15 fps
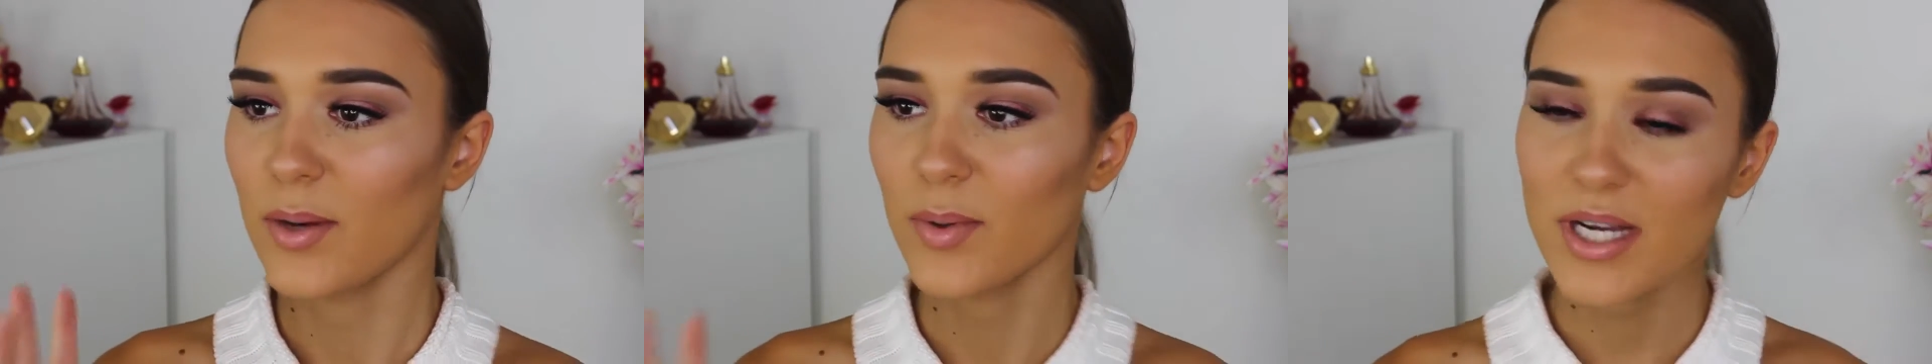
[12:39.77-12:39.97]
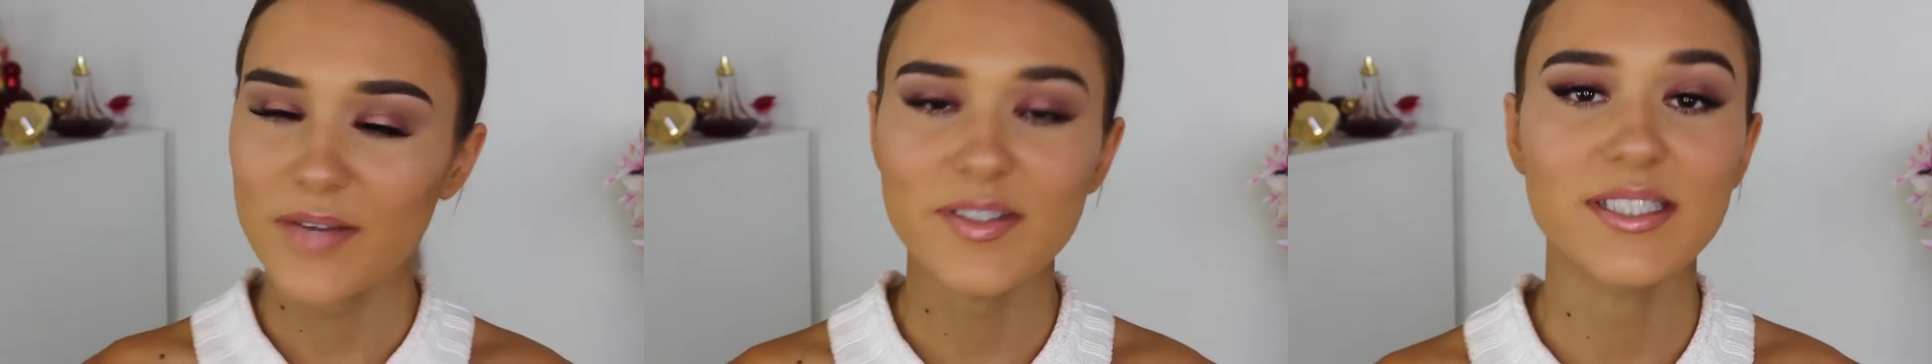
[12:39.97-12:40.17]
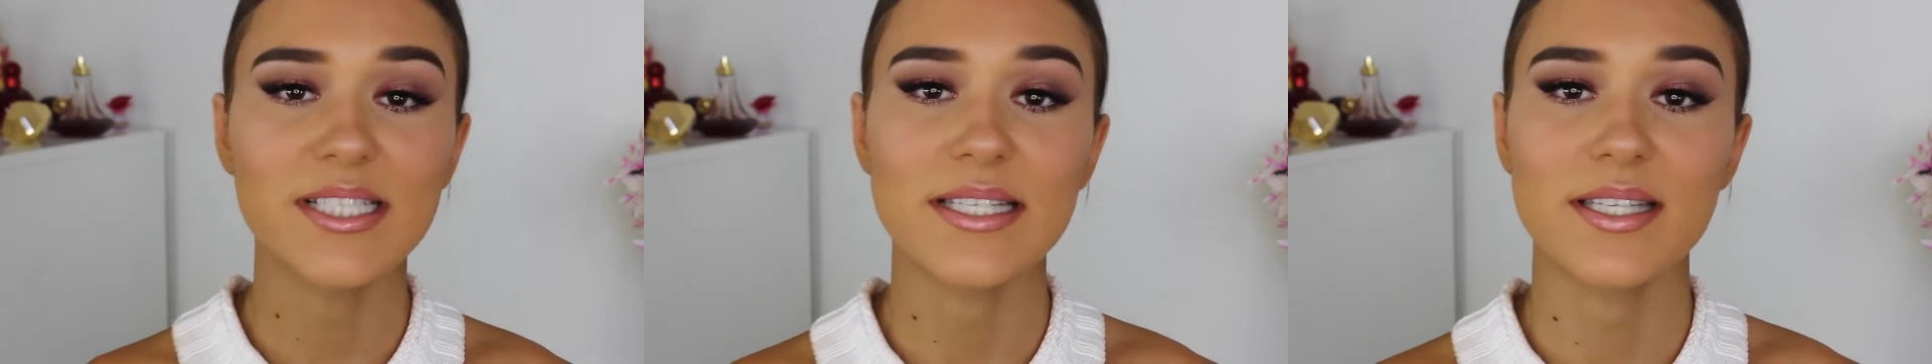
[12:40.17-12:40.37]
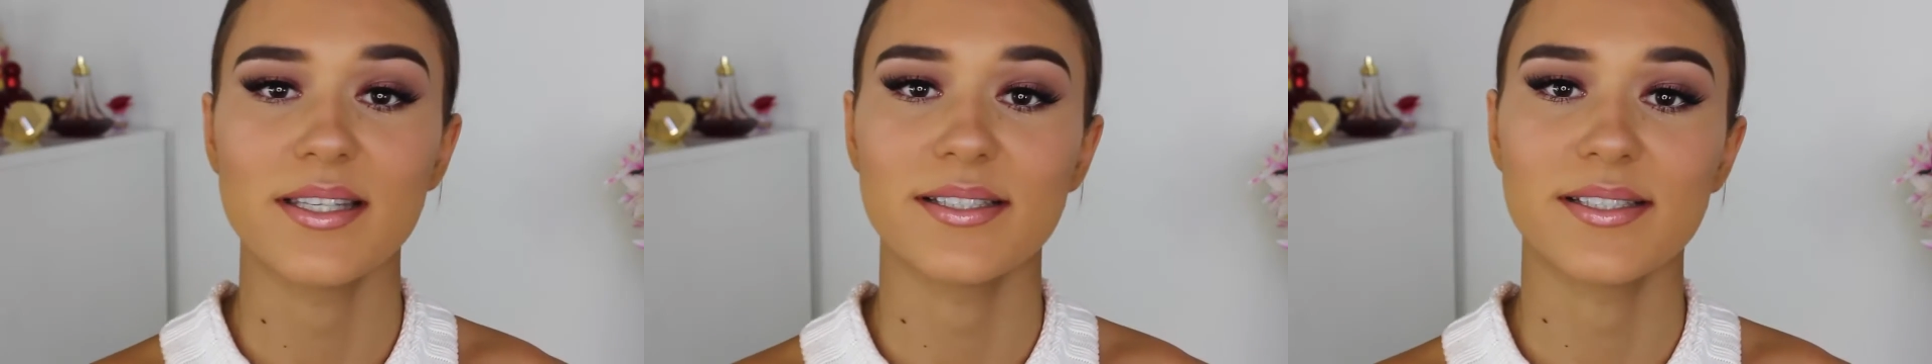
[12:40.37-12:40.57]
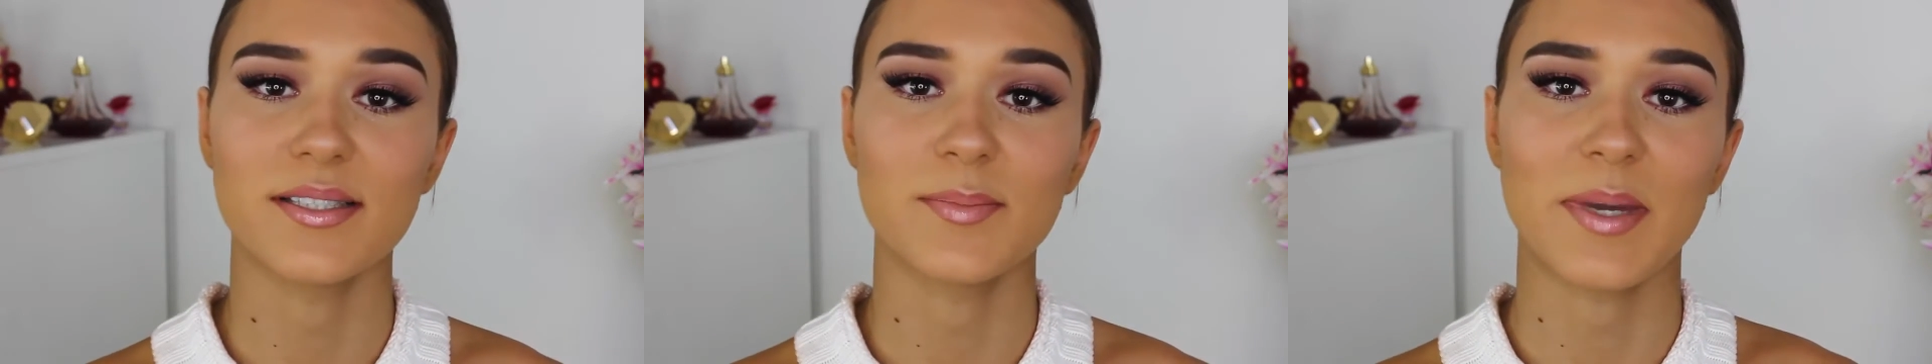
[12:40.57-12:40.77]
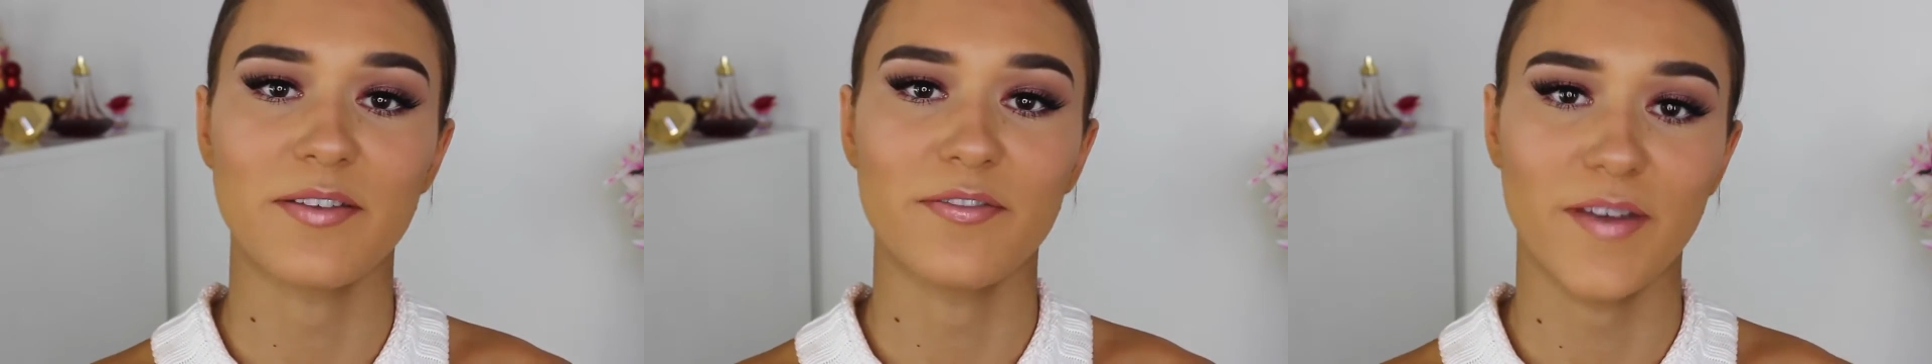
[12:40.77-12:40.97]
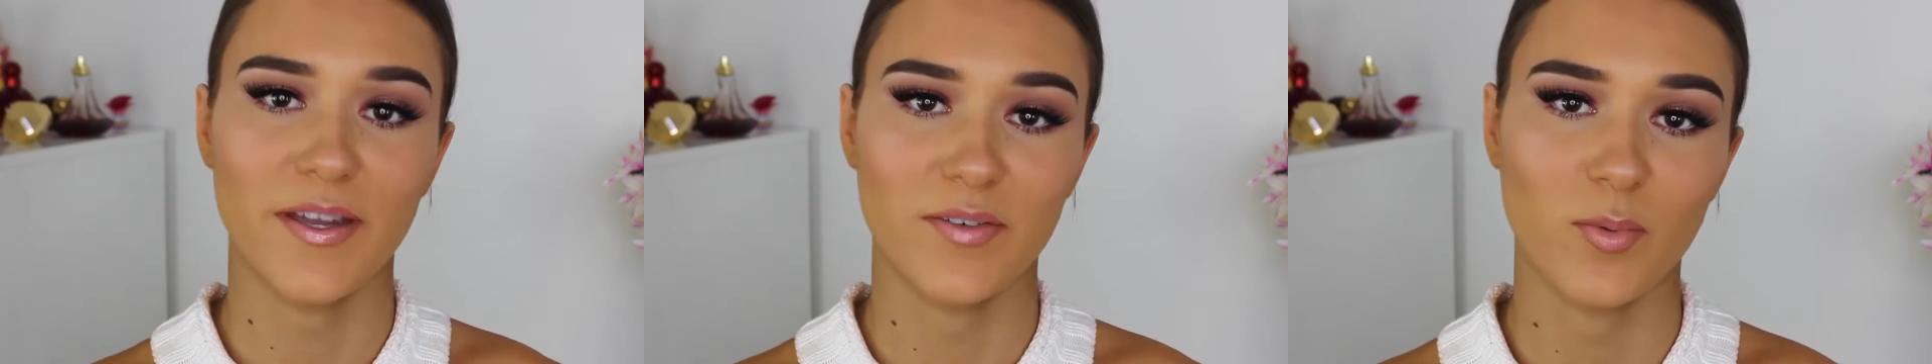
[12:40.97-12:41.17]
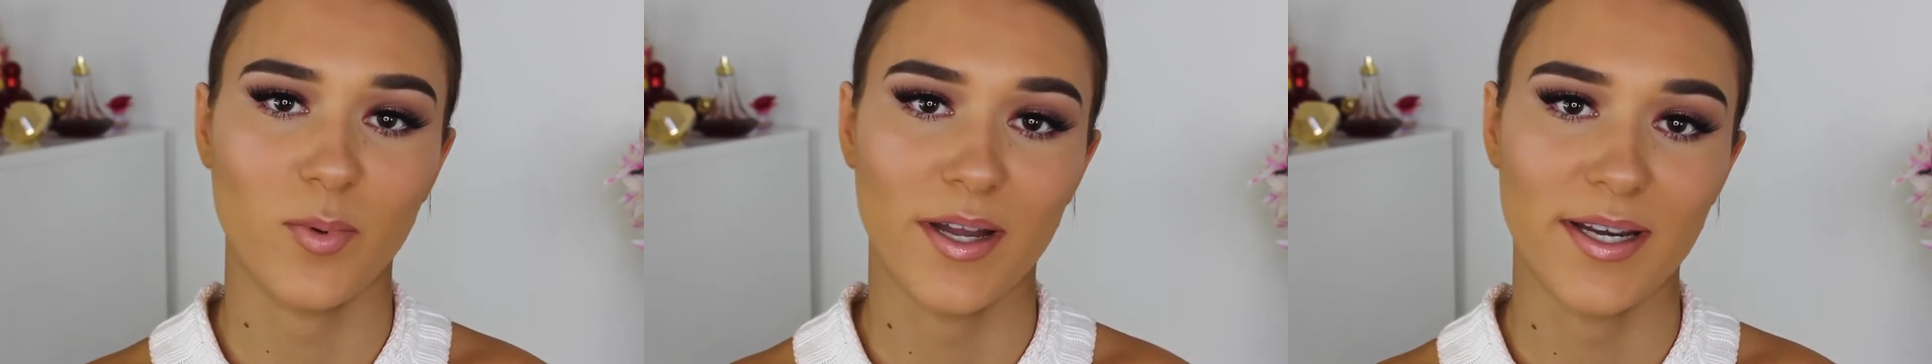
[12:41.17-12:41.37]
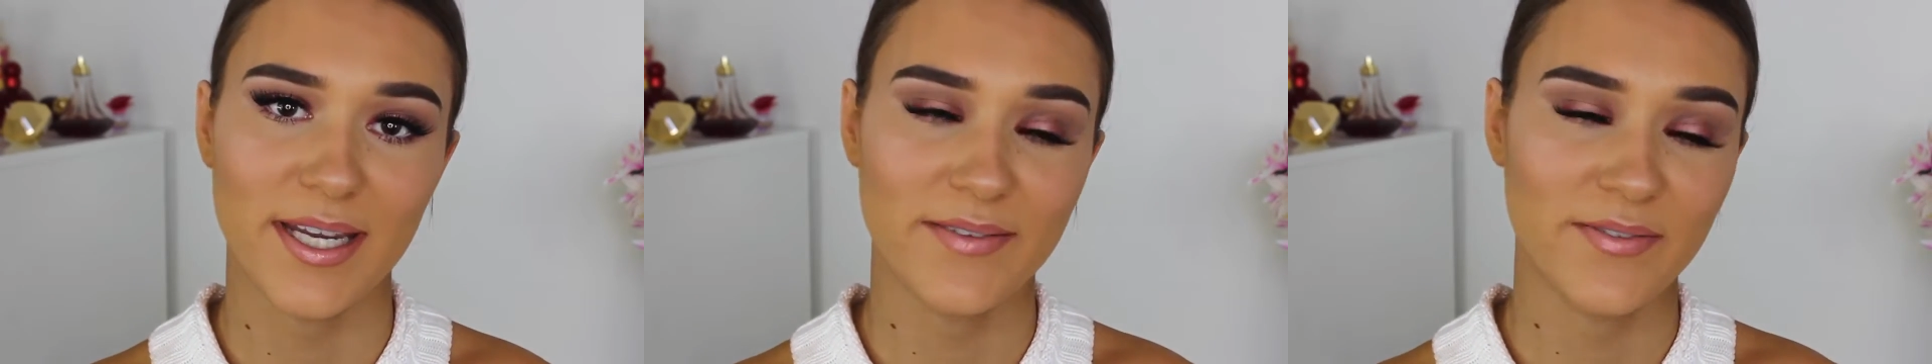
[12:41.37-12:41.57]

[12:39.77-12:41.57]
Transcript: I would have to say that this is my favourite one,